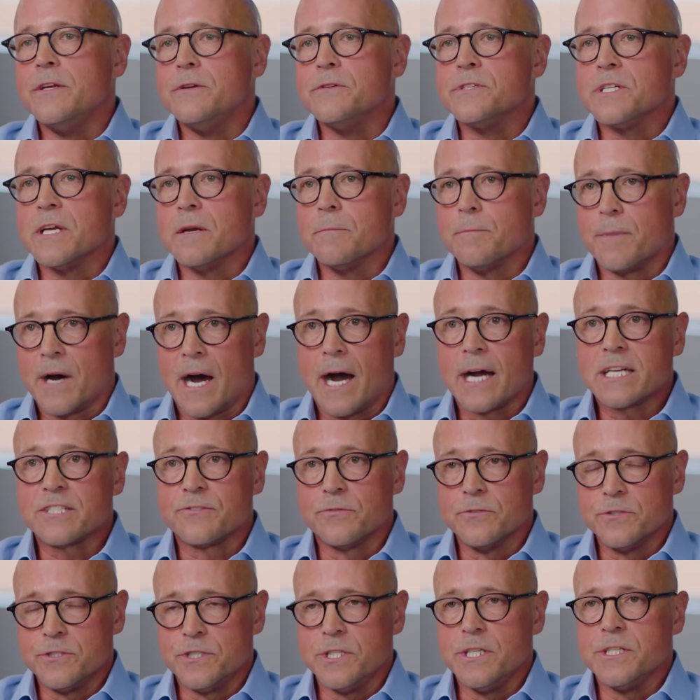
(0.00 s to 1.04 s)
using Box
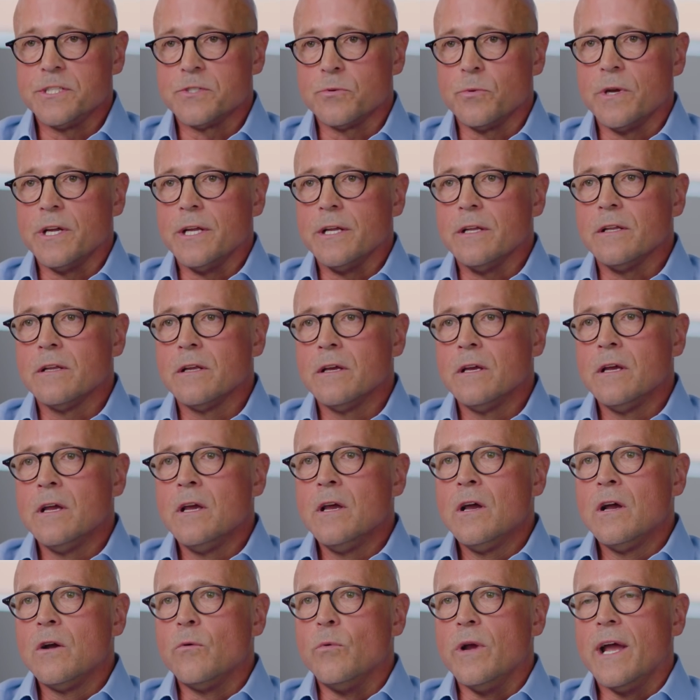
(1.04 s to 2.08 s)
for G Suite,
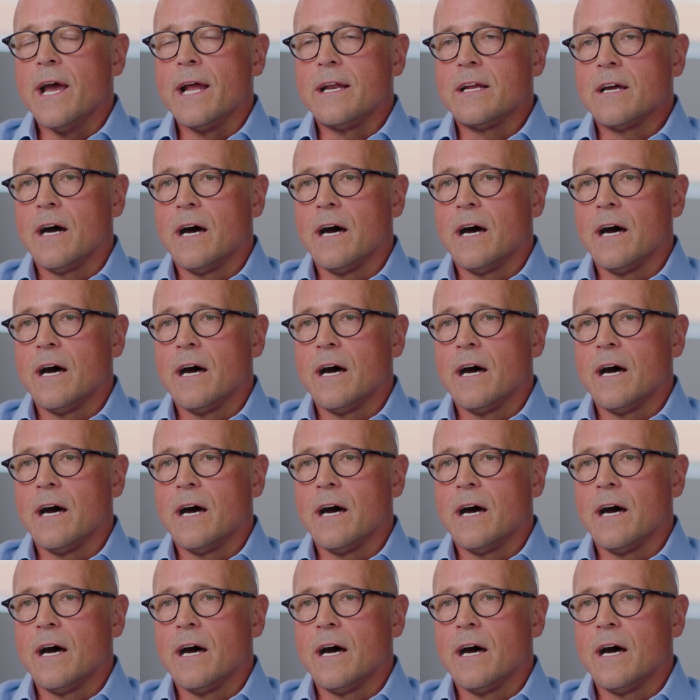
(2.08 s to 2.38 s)
we had